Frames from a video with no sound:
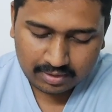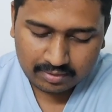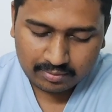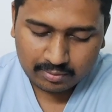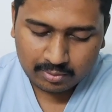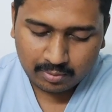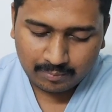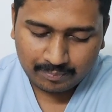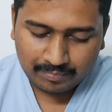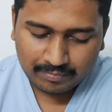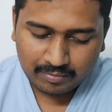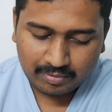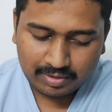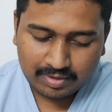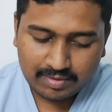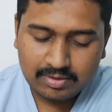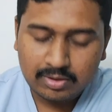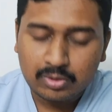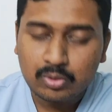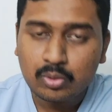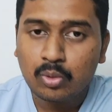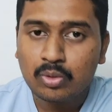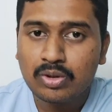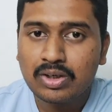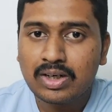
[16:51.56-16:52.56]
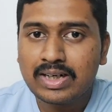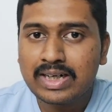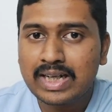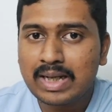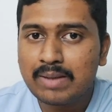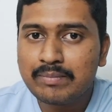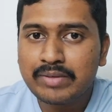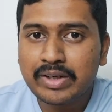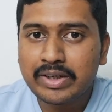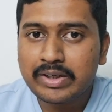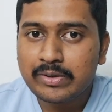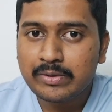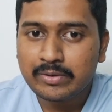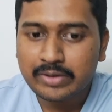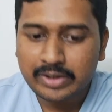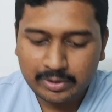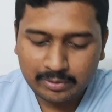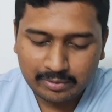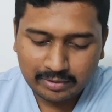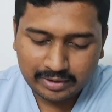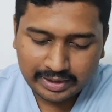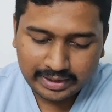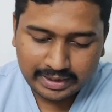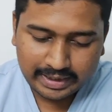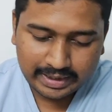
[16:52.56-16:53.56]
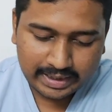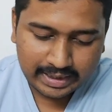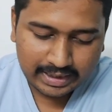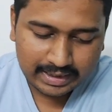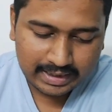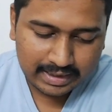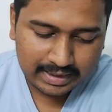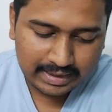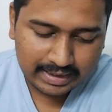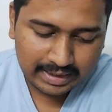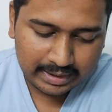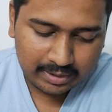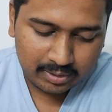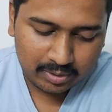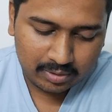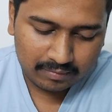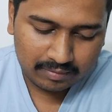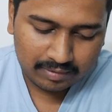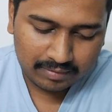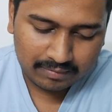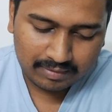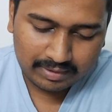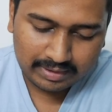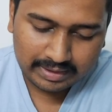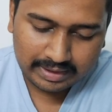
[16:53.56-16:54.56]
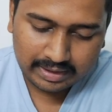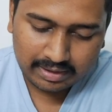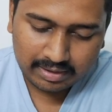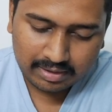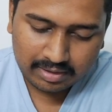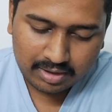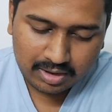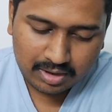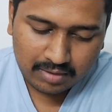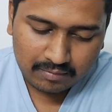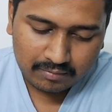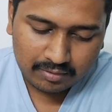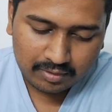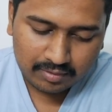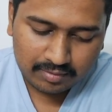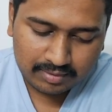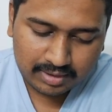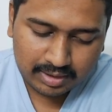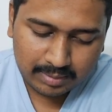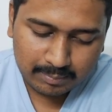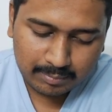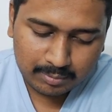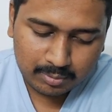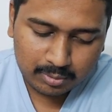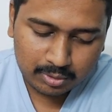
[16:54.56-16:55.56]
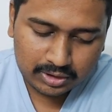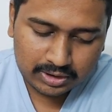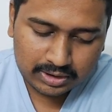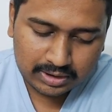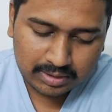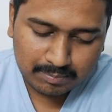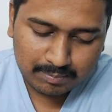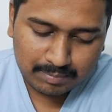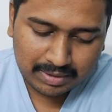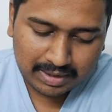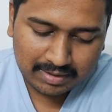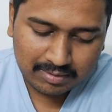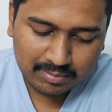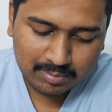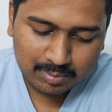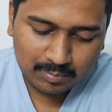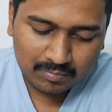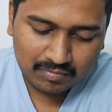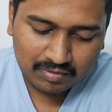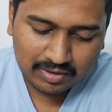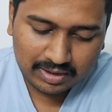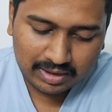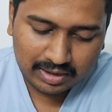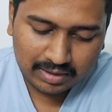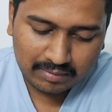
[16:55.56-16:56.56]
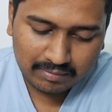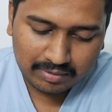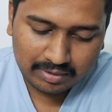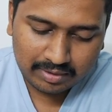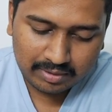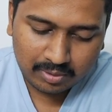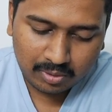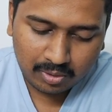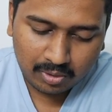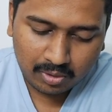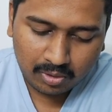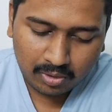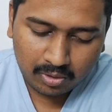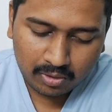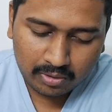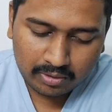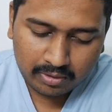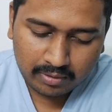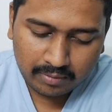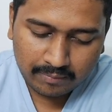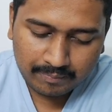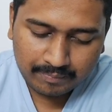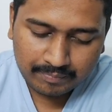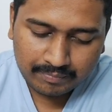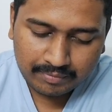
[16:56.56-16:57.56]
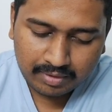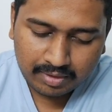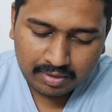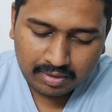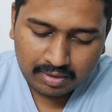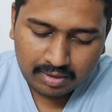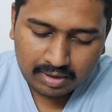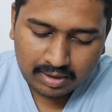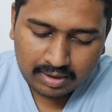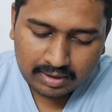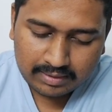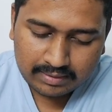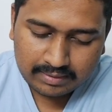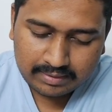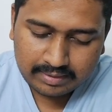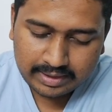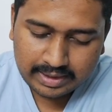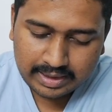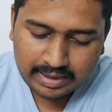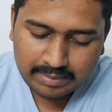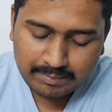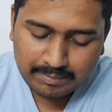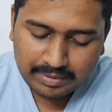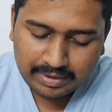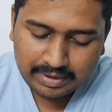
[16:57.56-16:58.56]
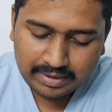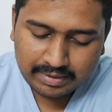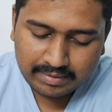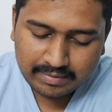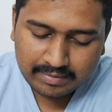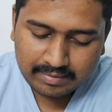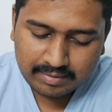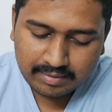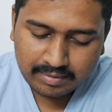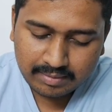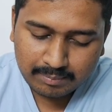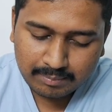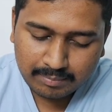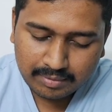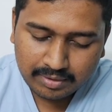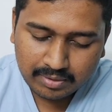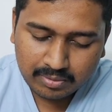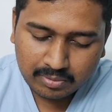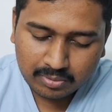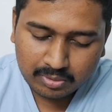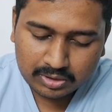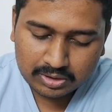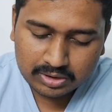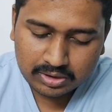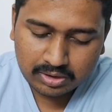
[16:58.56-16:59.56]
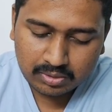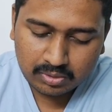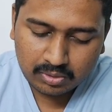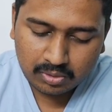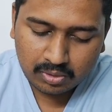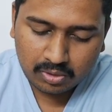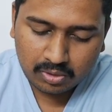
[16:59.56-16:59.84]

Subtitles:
So what is the total time that you need to dedicate at the end of everything? For skipped question, maximum 1 hour or 3 minutes per question,